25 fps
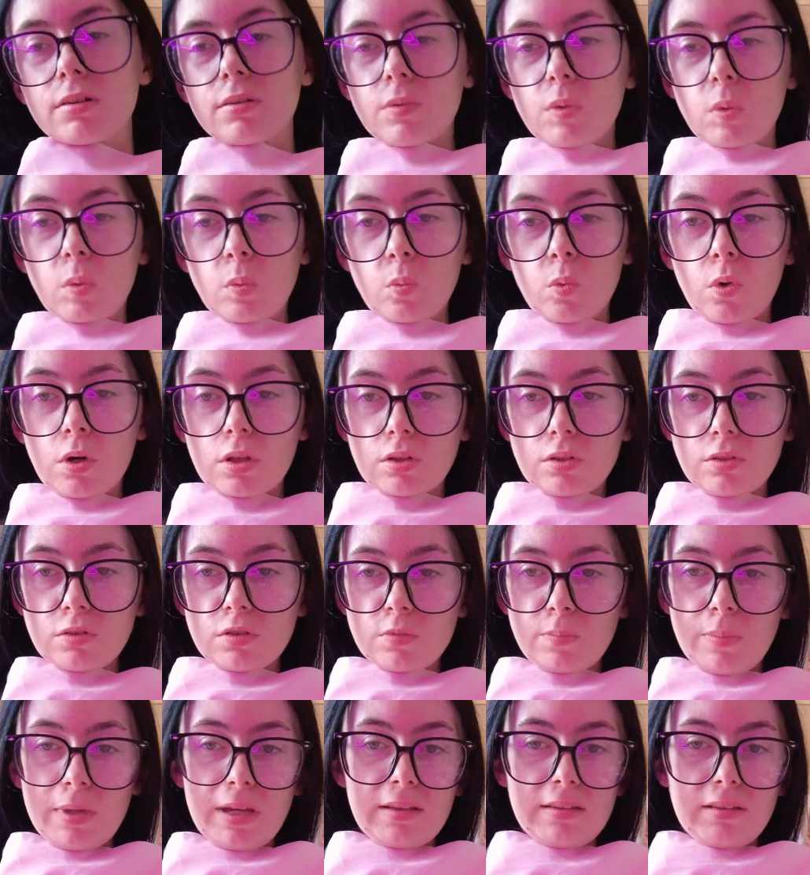one looks
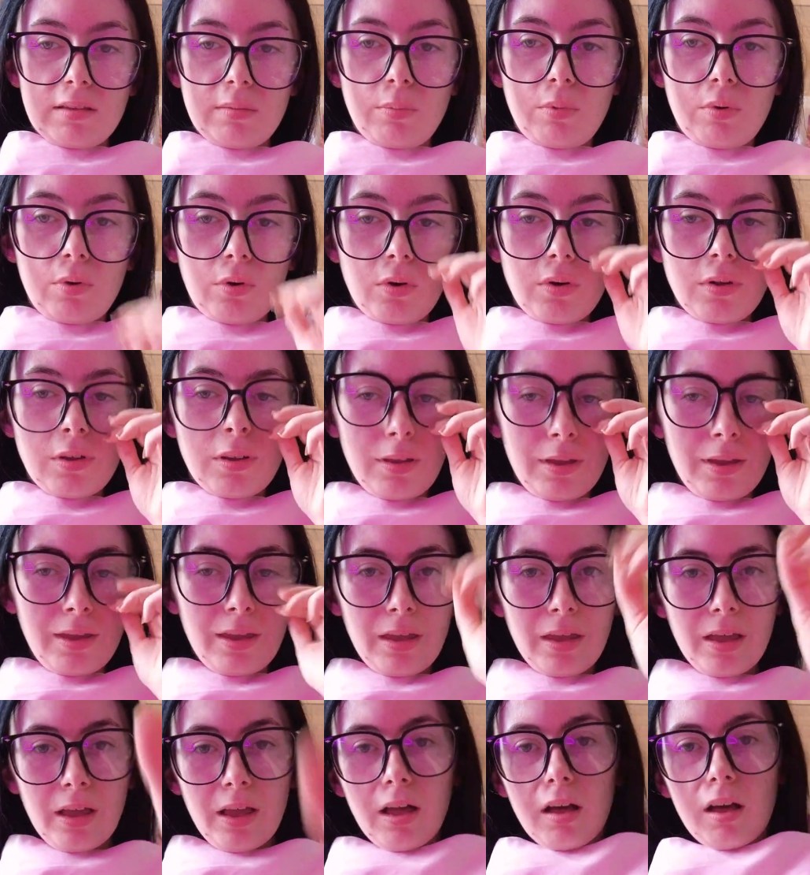better, but
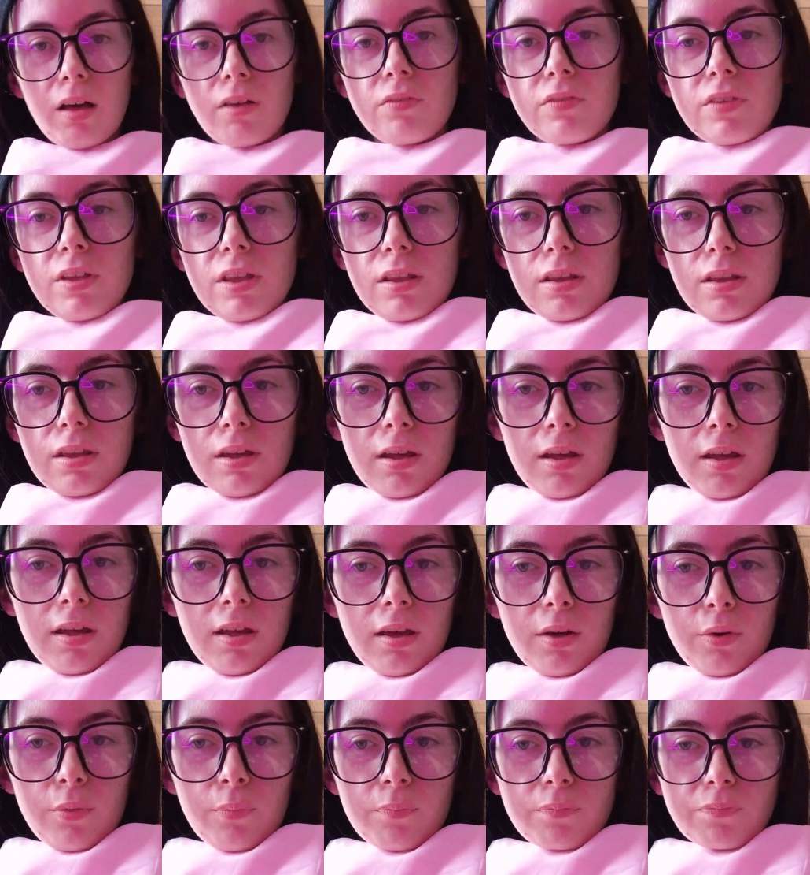I feel
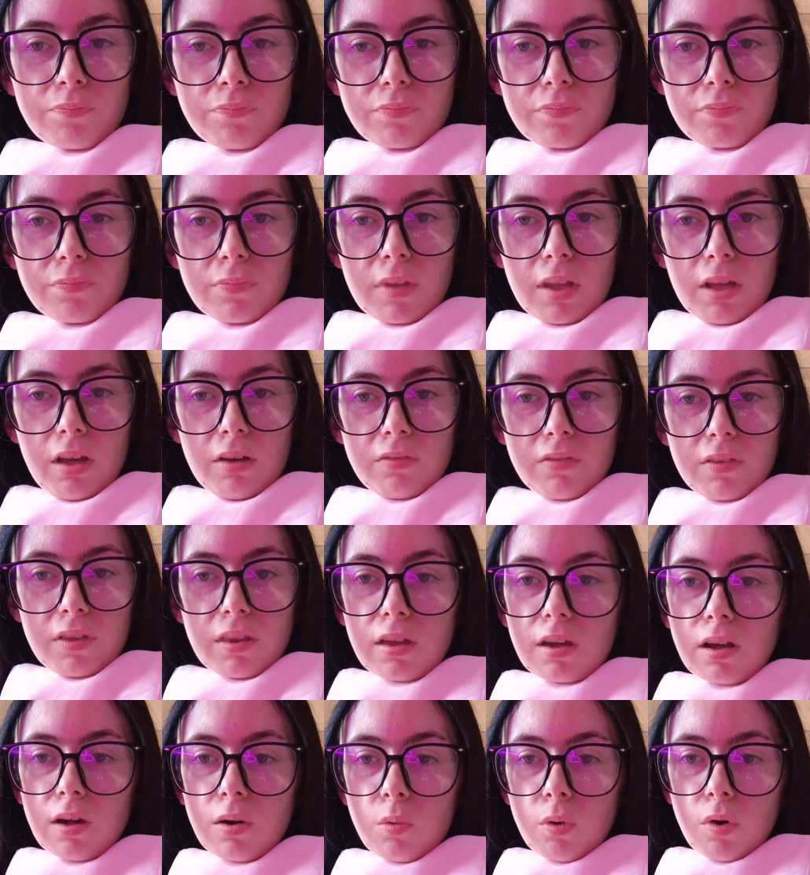like
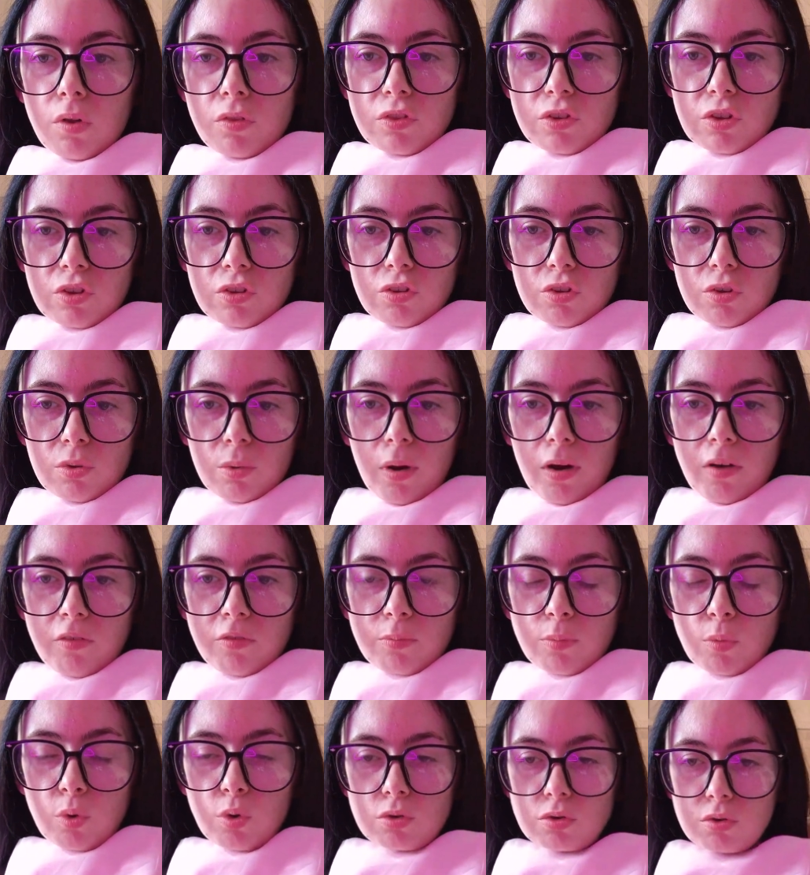I wanted to have
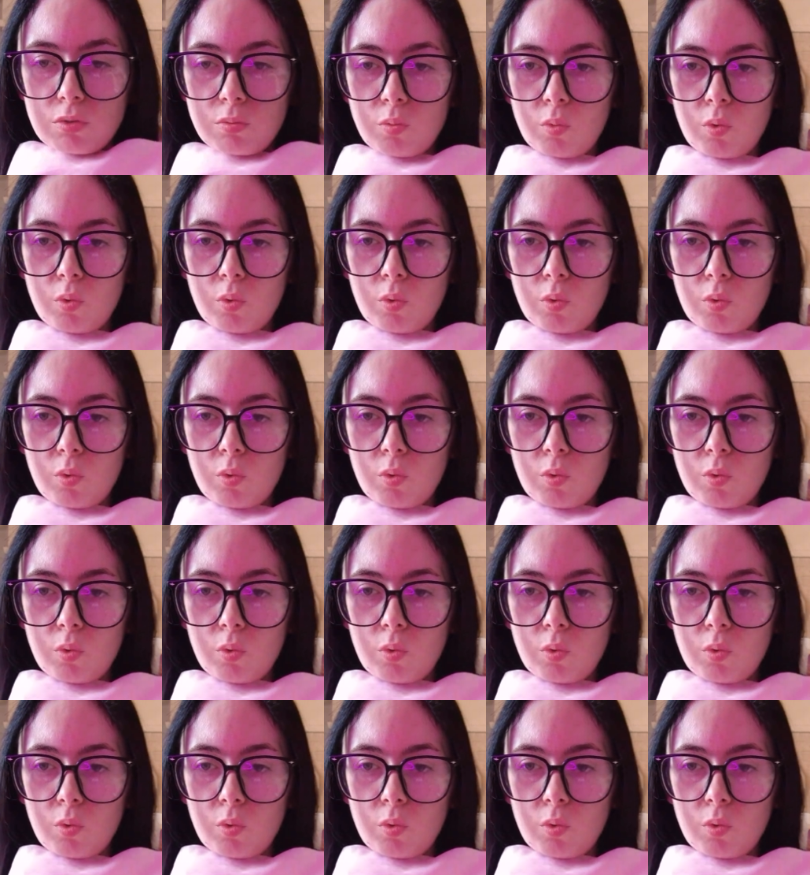more than